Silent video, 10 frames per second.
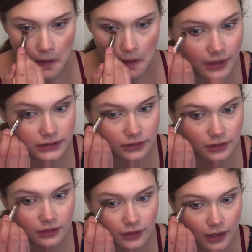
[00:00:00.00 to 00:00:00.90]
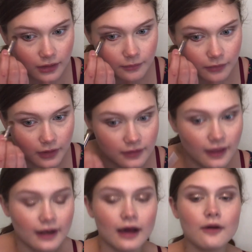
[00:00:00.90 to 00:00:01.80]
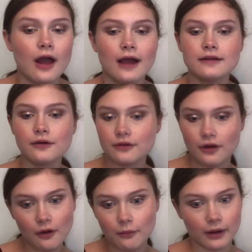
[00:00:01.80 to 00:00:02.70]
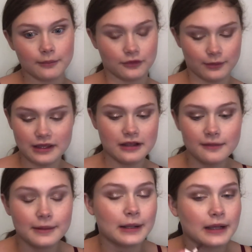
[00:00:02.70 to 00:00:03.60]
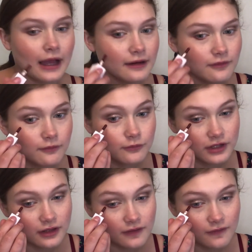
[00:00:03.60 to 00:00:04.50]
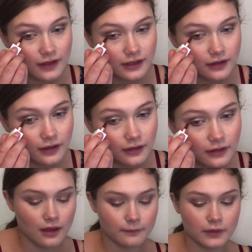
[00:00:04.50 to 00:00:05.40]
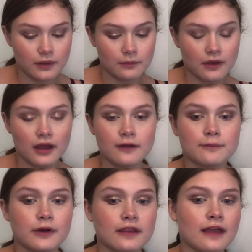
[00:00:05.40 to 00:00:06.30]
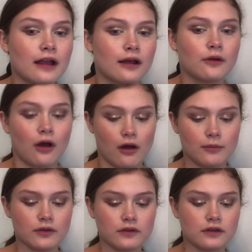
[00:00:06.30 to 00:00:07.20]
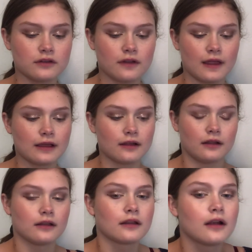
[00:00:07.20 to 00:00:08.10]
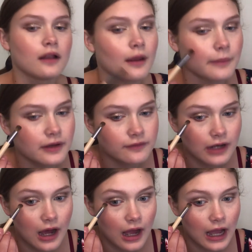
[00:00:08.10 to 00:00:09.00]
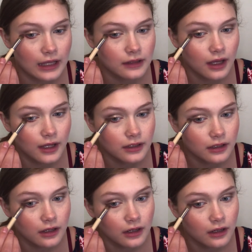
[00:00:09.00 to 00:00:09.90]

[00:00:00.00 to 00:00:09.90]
I'm actually gonna kind of bring that out. I don't know what I'm doing here, but I kind of really like it. I'm gonna kind of bring that out almost into like a little bit of an eyeliner.